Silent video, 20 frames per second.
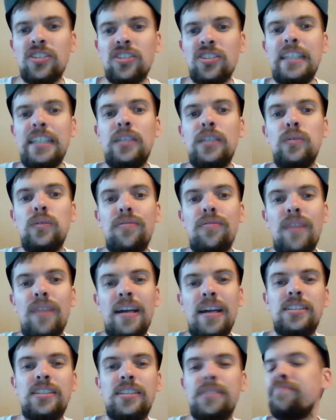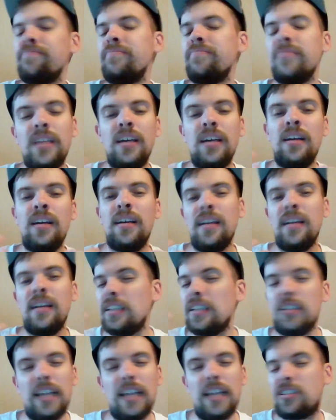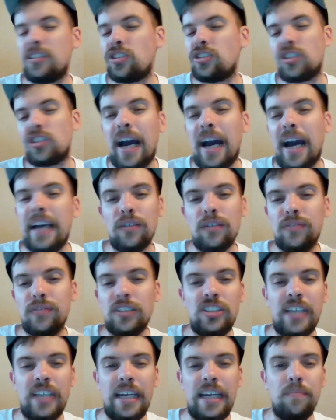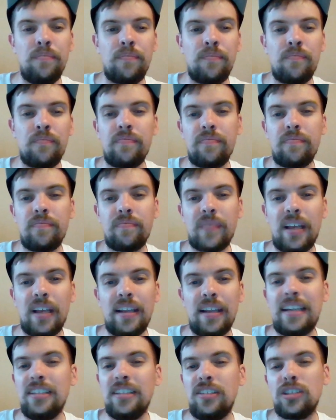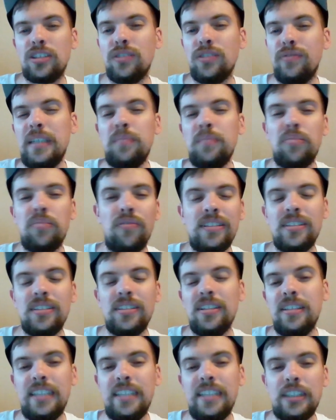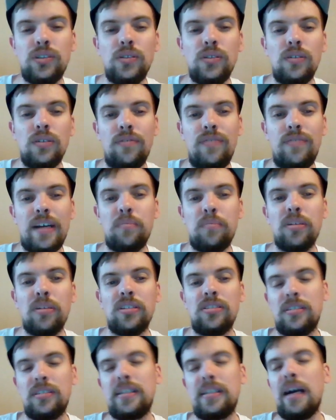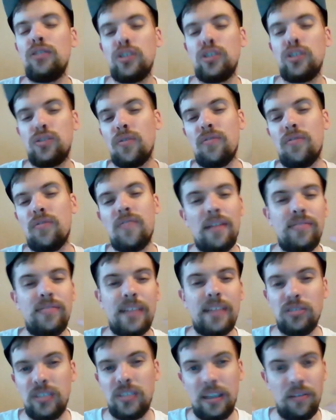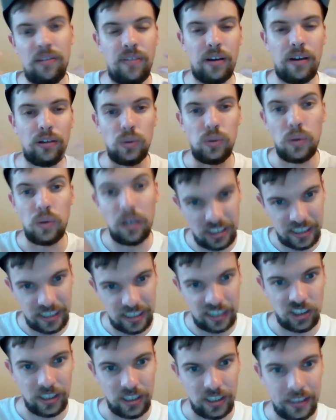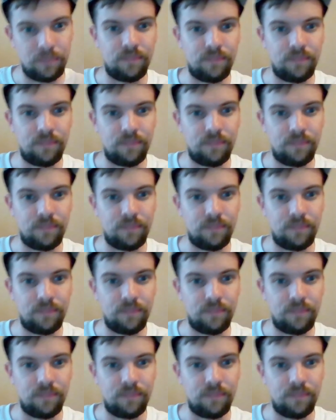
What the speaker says: Eagle event. It's kind of the same. Like, it doesn't really prevent an additional effect, but counters for 5,000 in value, essentially.